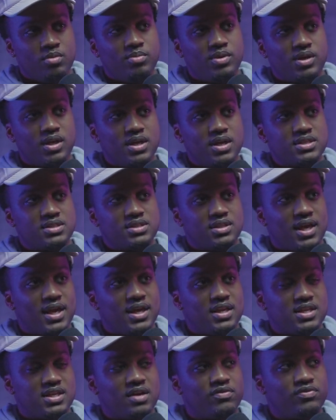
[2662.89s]
because
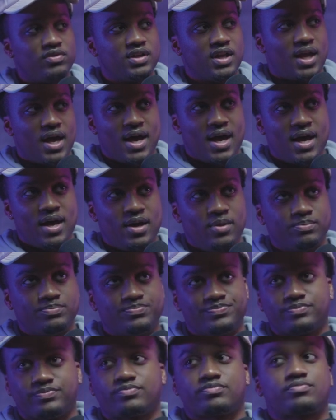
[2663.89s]
they definitely had
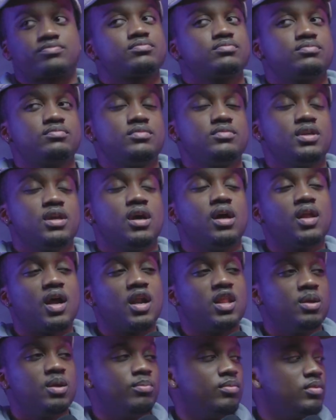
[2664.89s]
a
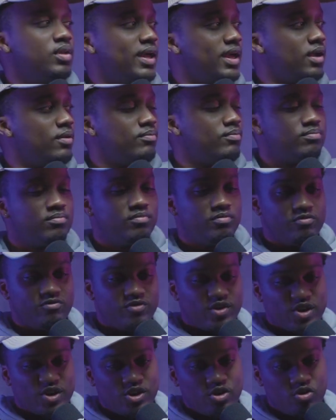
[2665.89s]
lot of them, like,
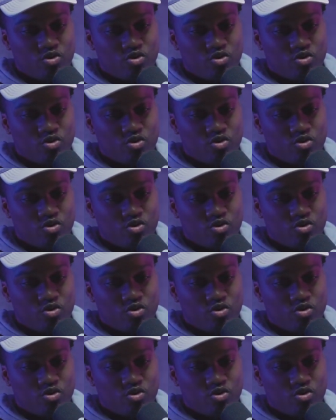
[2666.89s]
very